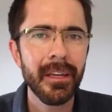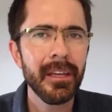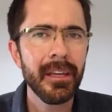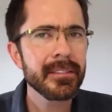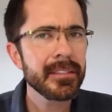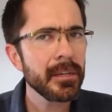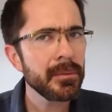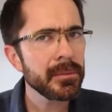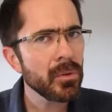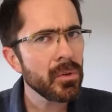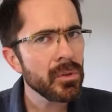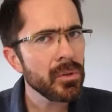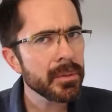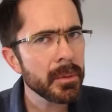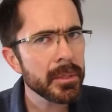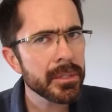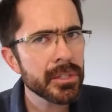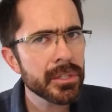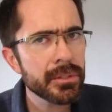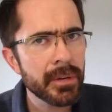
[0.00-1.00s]
So it's also
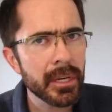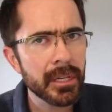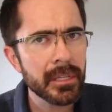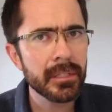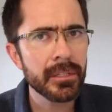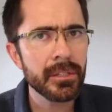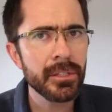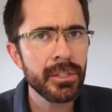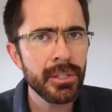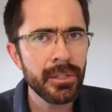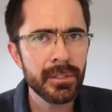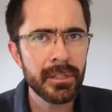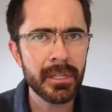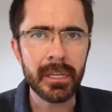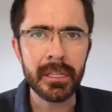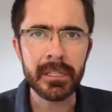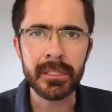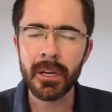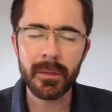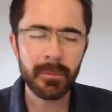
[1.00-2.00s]
a strict
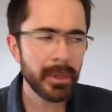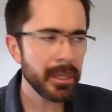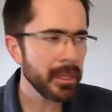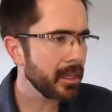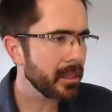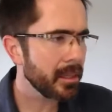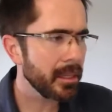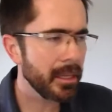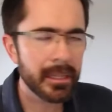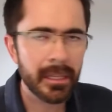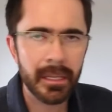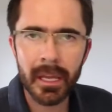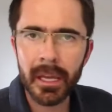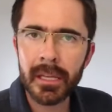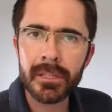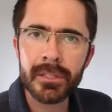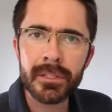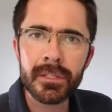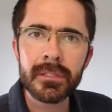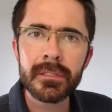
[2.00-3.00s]
duty. Don't be like the other
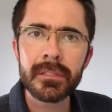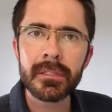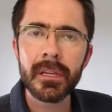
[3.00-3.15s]
nations.